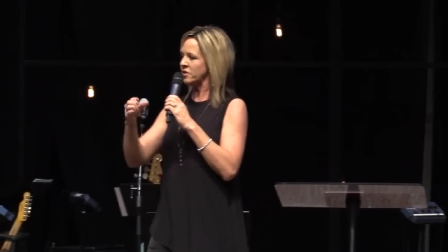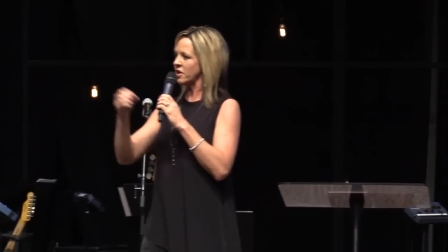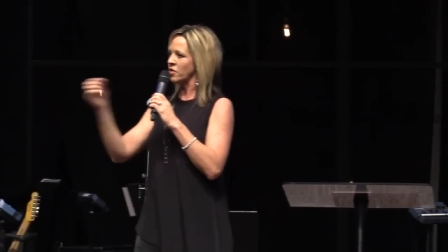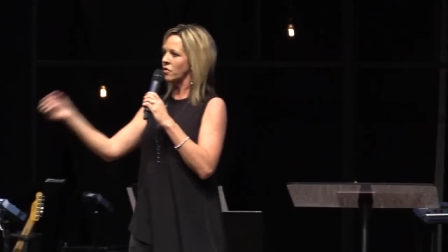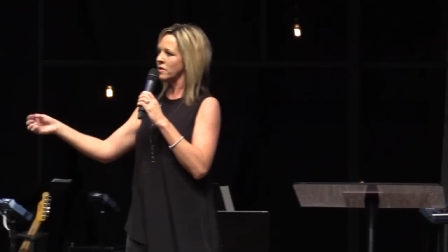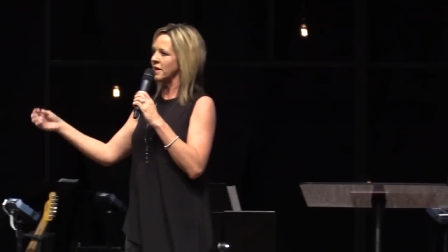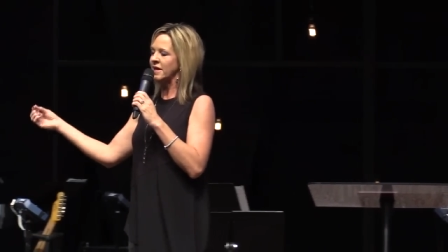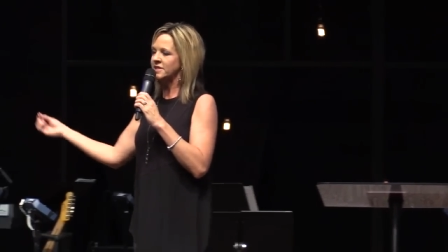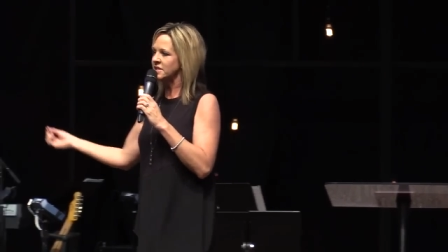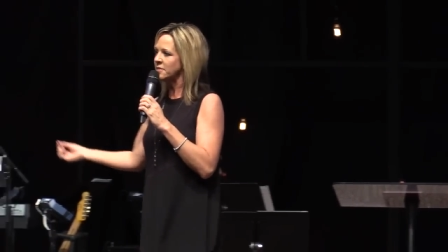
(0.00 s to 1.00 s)
You can
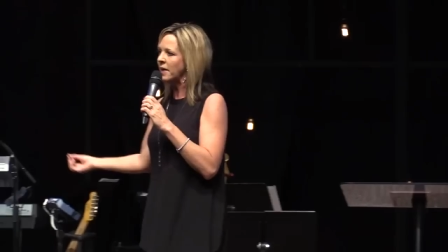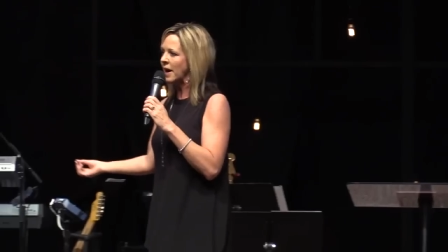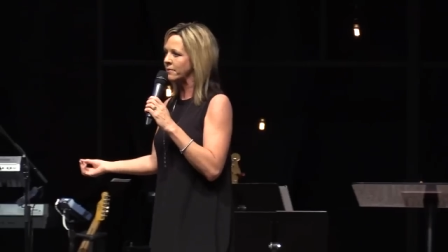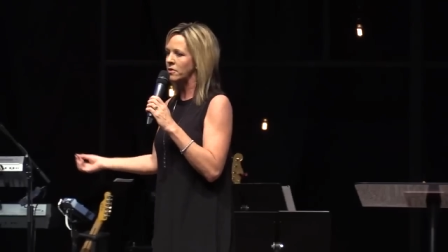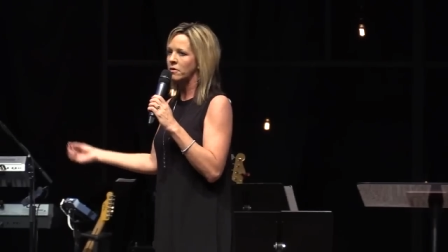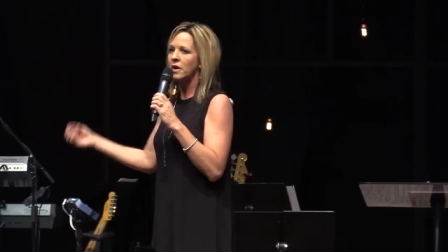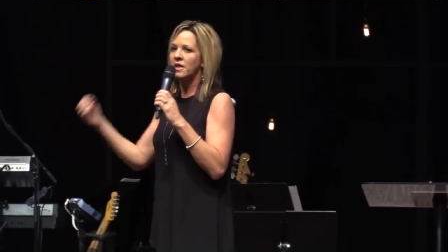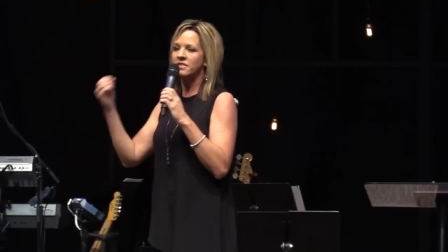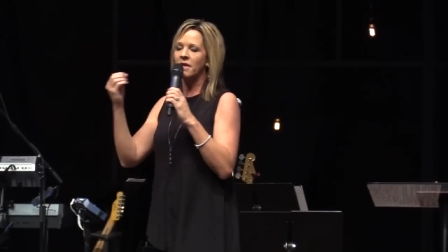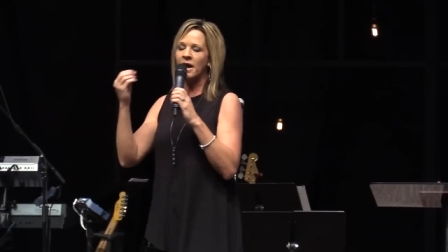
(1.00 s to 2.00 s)
correlate it to the Bible,
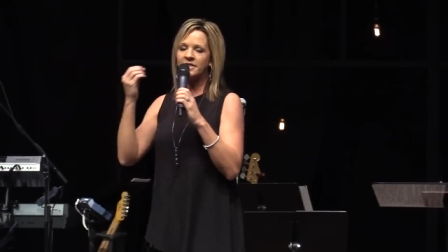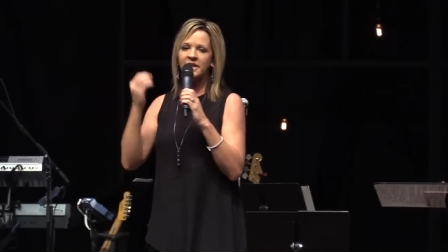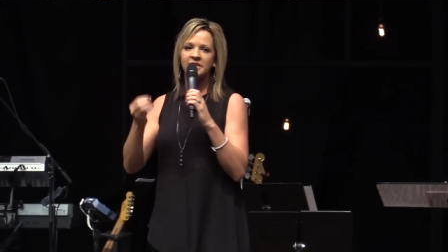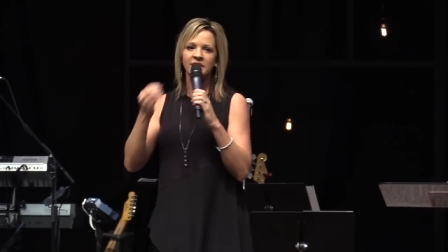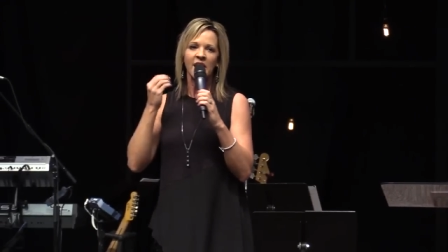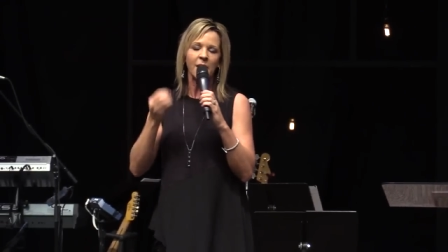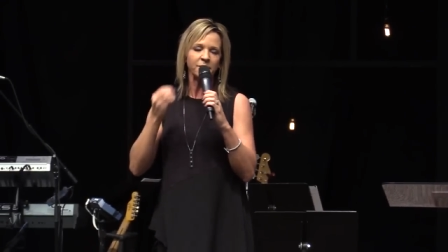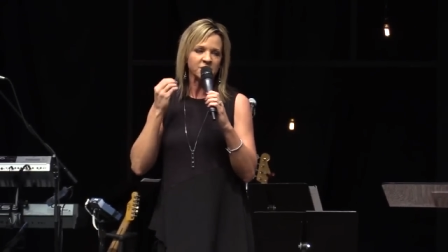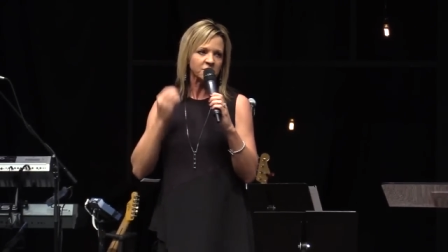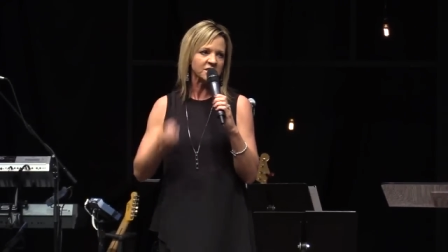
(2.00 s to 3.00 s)
uh, things that
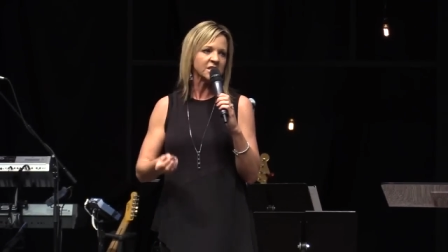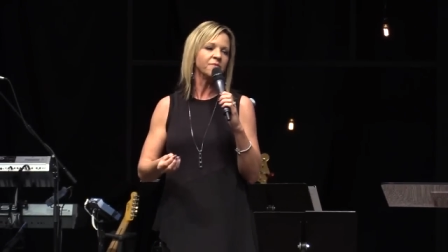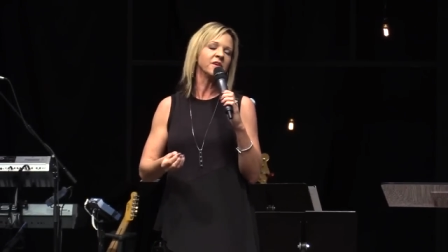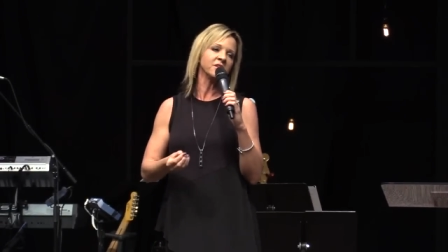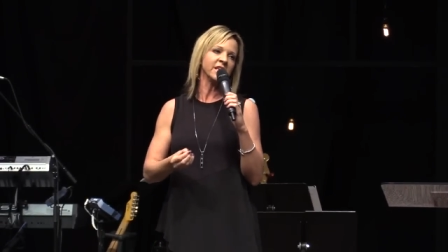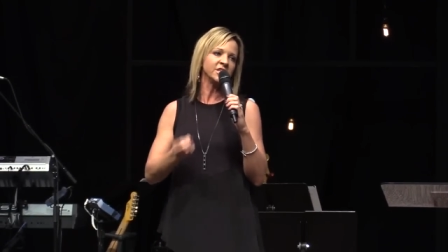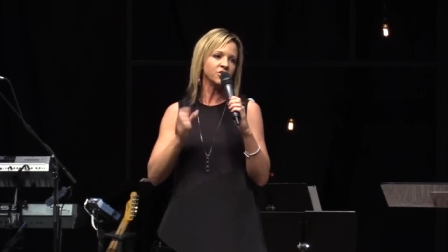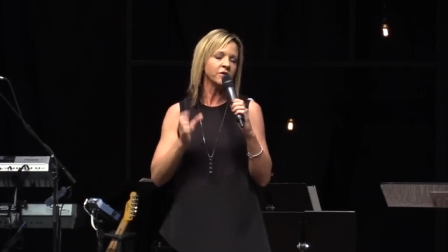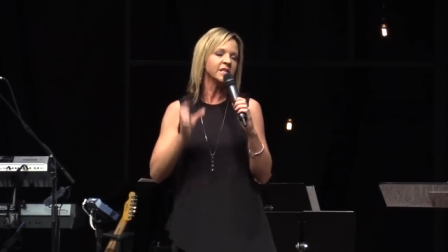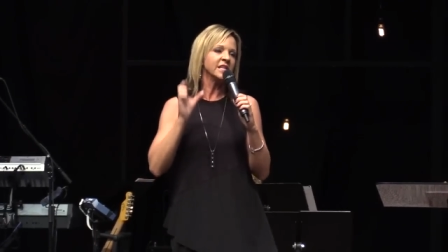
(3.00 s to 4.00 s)
happen specifically
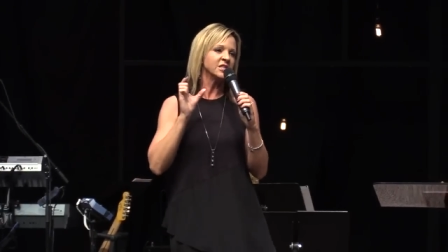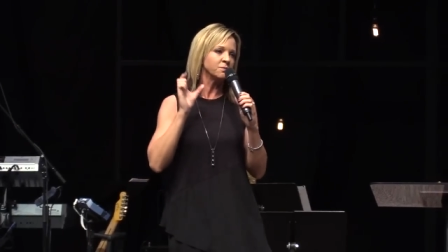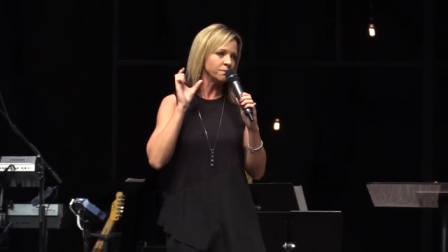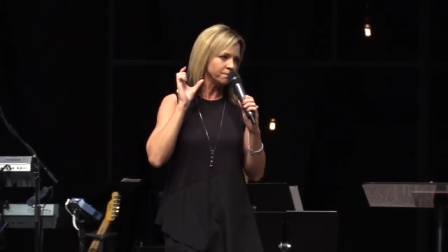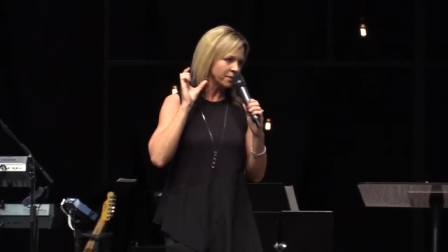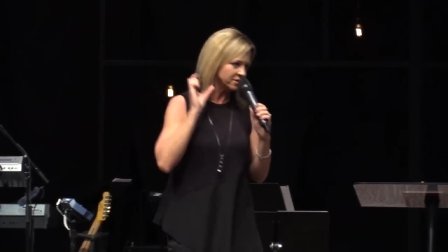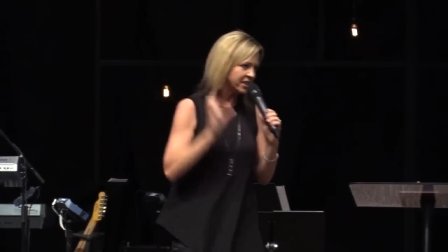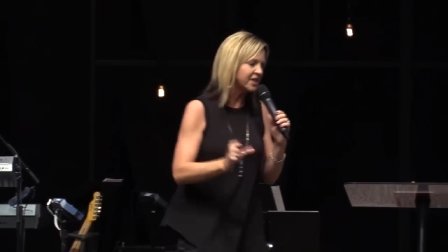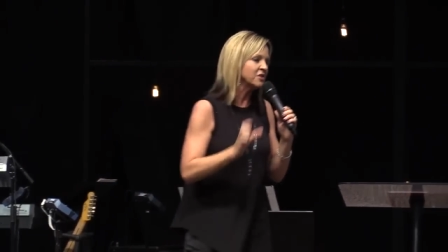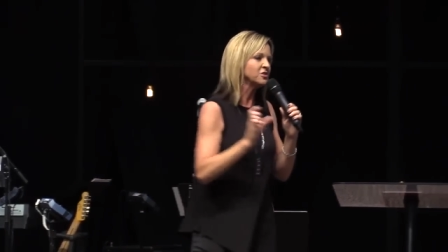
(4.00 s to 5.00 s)
during these
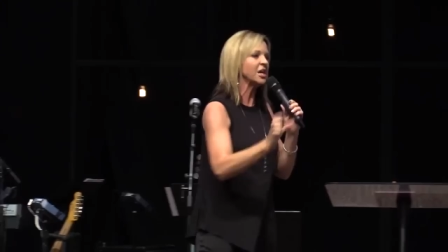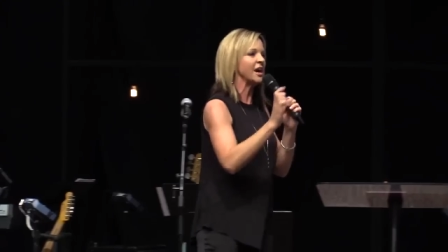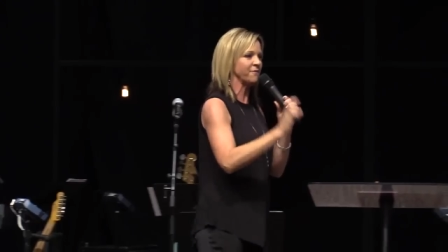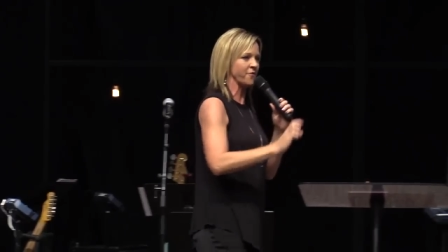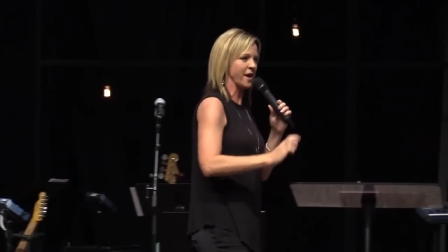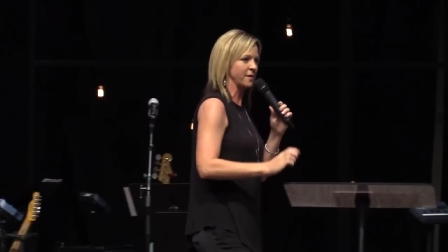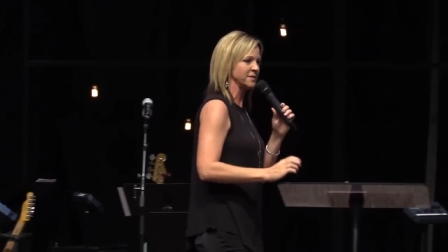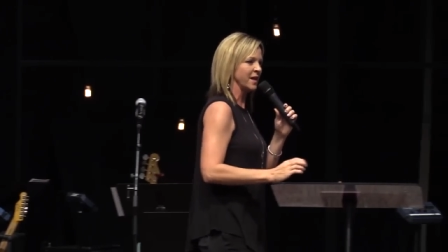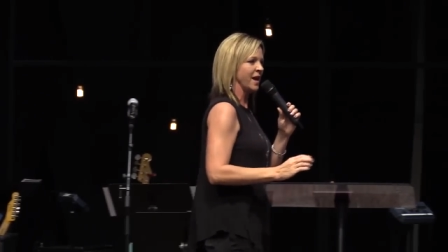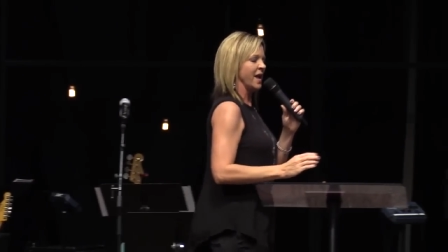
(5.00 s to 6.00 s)
particular time frames